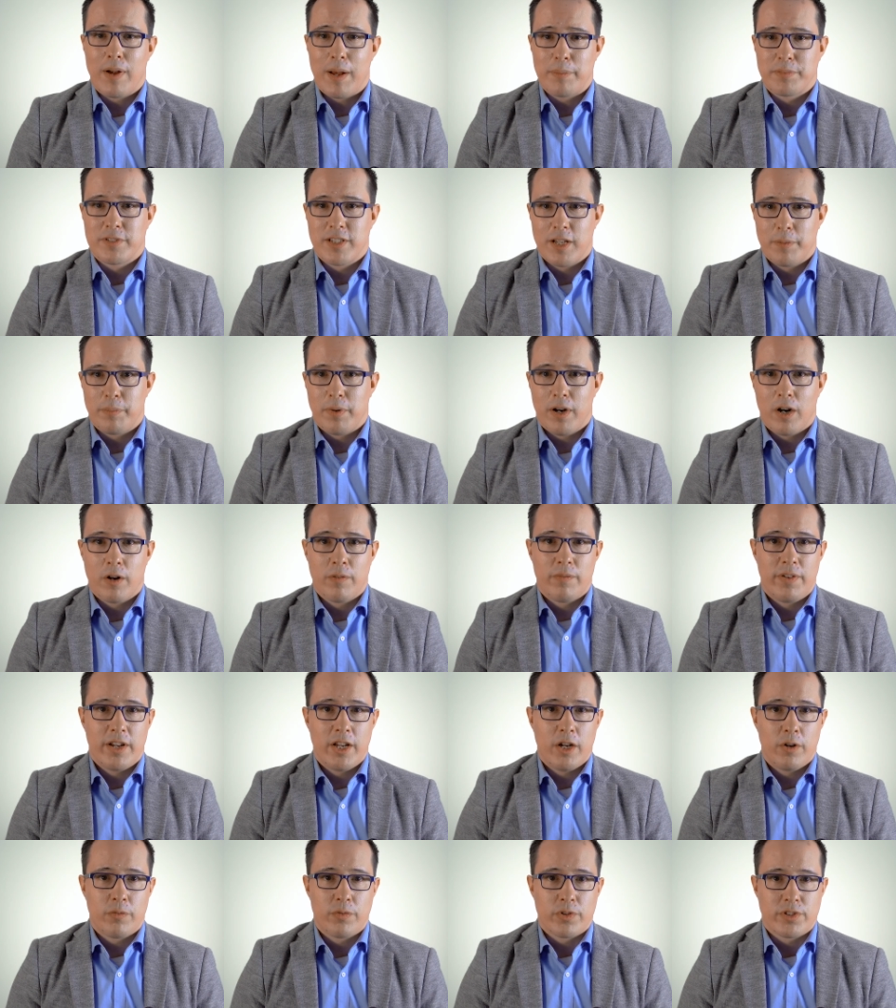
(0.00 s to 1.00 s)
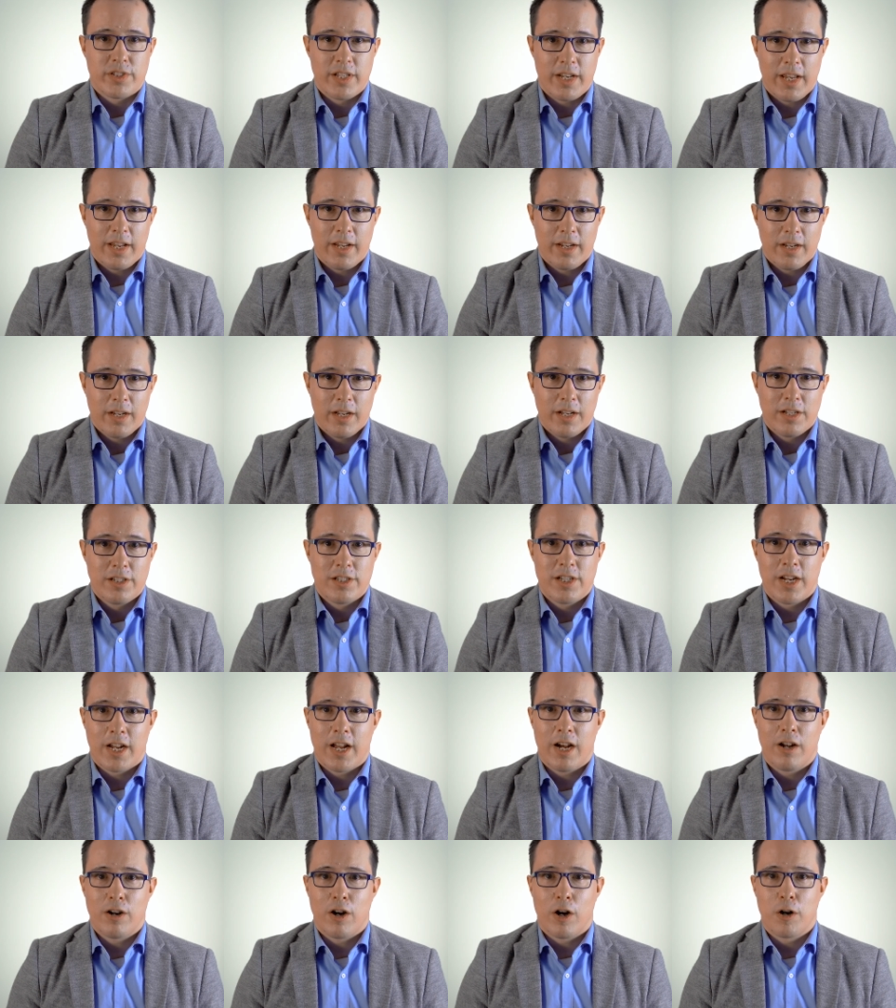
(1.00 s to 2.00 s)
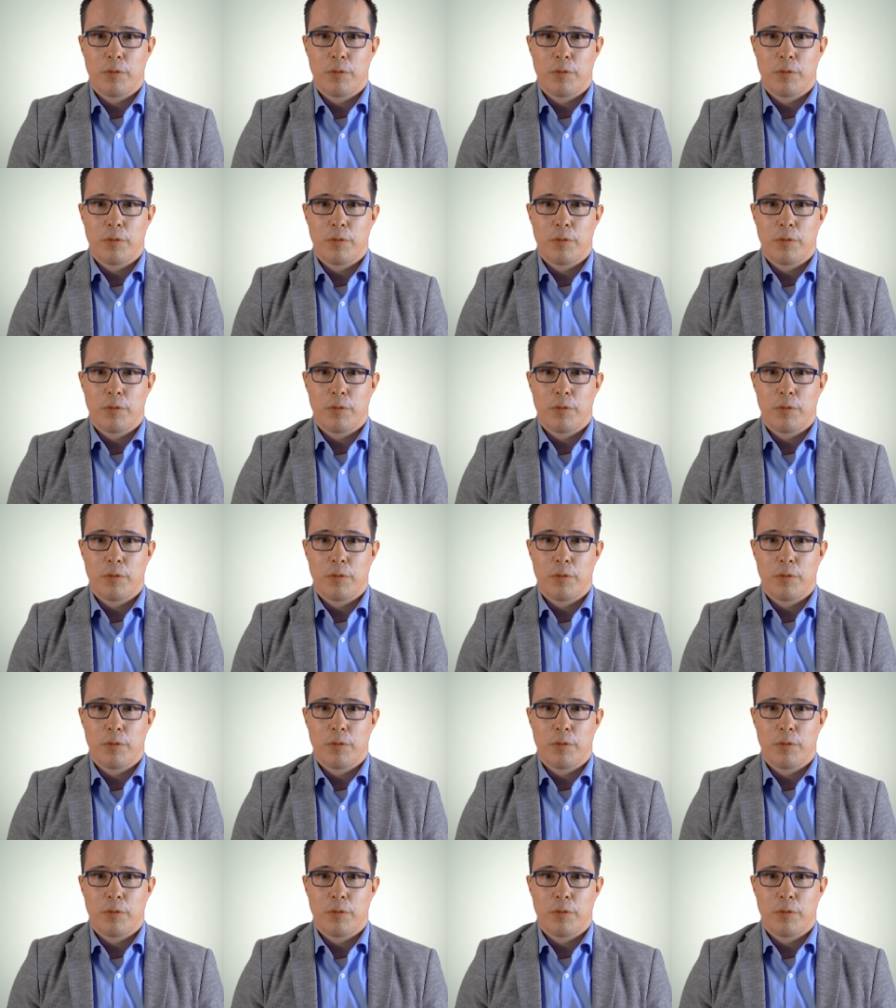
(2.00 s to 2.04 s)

wraps up our video for today. Check out